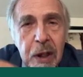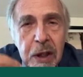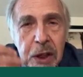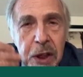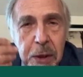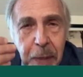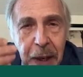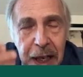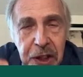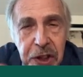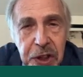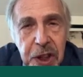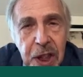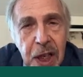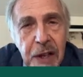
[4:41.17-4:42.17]

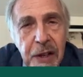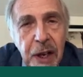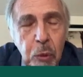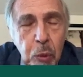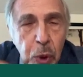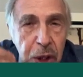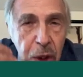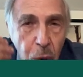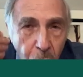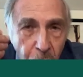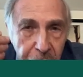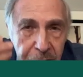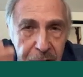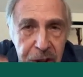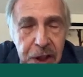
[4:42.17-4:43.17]
space that
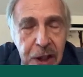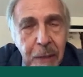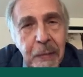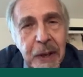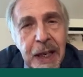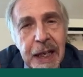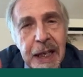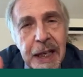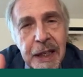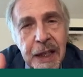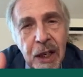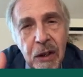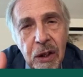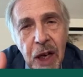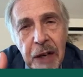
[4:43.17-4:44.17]
reorients them in
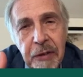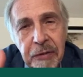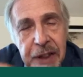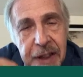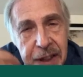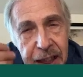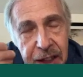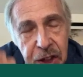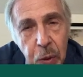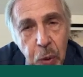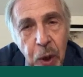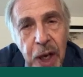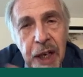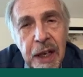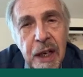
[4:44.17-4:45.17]
their life and takes
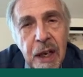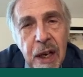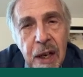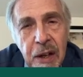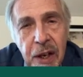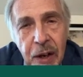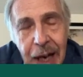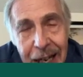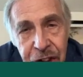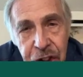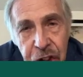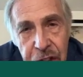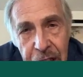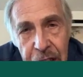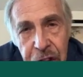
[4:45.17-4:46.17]
away their
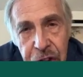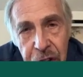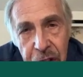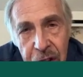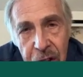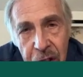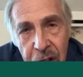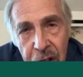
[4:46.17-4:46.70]
agitation